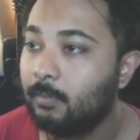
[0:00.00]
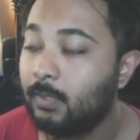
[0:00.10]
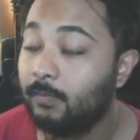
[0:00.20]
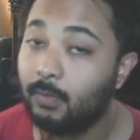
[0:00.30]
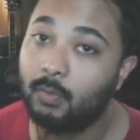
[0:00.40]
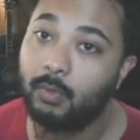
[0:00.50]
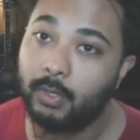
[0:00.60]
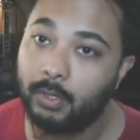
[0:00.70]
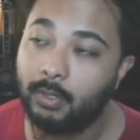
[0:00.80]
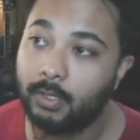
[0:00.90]
Even though we
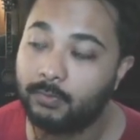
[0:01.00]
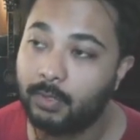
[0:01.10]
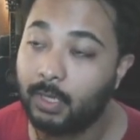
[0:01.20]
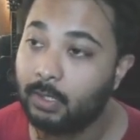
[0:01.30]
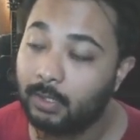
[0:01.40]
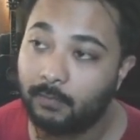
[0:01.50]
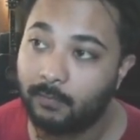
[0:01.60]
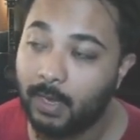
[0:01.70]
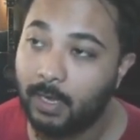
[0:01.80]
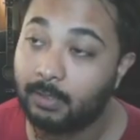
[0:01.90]
are electric and they're
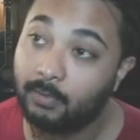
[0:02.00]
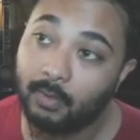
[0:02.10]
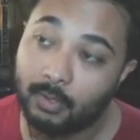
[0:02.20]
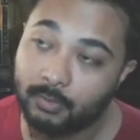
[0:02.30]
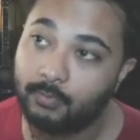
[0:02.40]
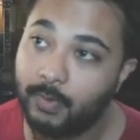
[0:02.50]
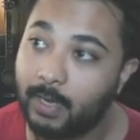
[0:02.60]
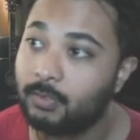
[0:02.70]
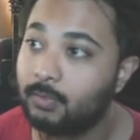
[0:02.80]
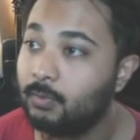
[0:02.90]
flying, they're also
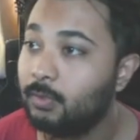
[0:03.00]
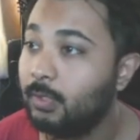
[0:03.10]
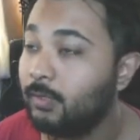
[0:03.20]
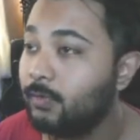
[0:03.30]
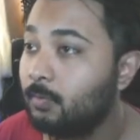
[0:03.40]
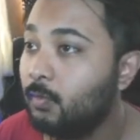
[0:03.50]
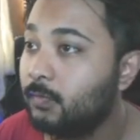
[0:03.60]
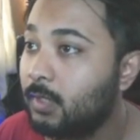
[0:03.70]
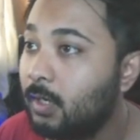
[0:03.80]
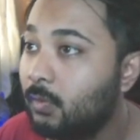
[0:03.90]
dragons, so electric
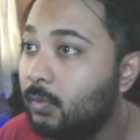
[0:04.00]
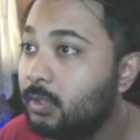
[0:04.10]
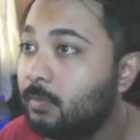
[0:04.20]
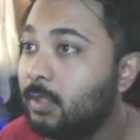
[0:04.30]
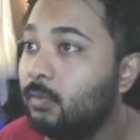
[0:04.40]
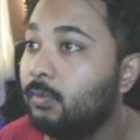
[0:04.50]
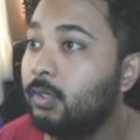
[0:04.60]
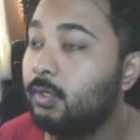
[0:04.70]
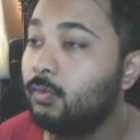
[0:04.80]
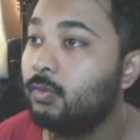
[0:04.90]
moves are going to be
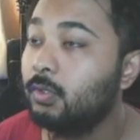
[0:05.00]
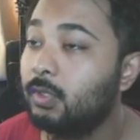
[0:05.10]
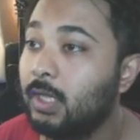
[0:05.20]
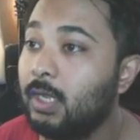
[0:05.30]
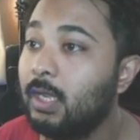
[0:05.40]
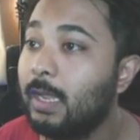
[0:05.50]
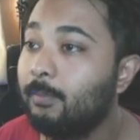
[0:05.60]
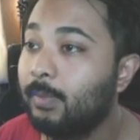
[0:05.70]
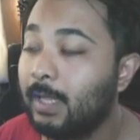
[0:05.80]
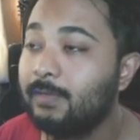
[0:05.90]
only neutral. They
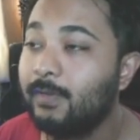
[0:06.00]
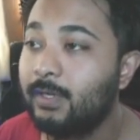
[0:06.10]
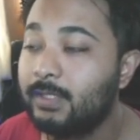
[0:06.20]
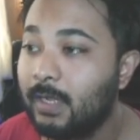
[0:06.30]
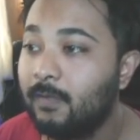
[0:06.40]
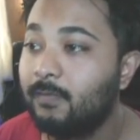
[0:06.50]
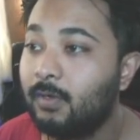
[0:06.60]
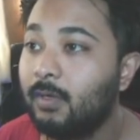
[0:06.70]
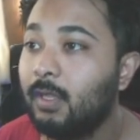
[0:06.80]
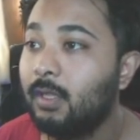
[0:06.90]
play very safe
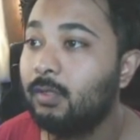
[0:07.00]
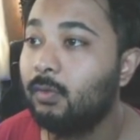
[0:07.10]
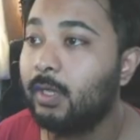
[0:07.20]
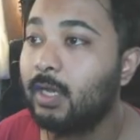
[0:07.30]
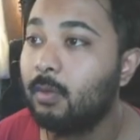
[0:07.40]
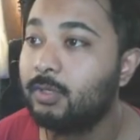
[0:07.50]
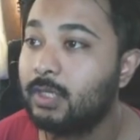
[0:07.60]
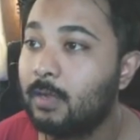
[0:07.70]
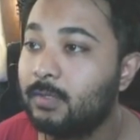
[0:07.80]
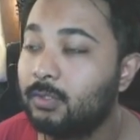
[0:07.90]
there. Look at how much
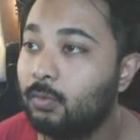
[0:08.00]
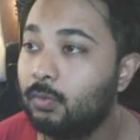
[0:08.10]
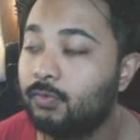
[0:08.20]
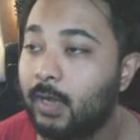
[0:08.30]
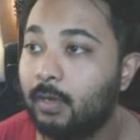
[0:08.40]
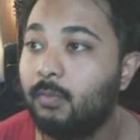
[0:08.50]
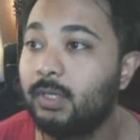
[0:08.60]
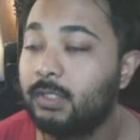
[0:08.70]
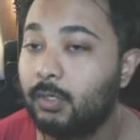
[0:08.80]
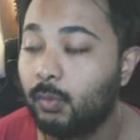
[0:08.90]
damage those dragon
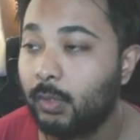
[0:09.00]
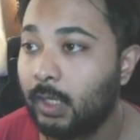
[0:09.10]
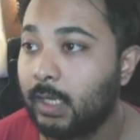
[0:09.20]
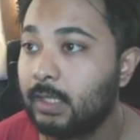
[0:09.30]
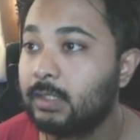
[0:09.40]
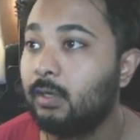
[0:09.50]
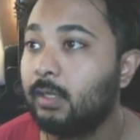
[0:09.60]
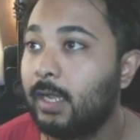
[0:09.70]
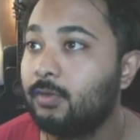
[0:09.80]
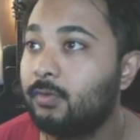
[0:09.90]
breaths are doing against our
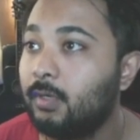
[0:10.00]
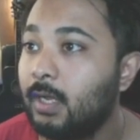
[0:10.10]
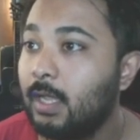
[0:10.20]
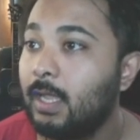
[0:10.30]
Lantern.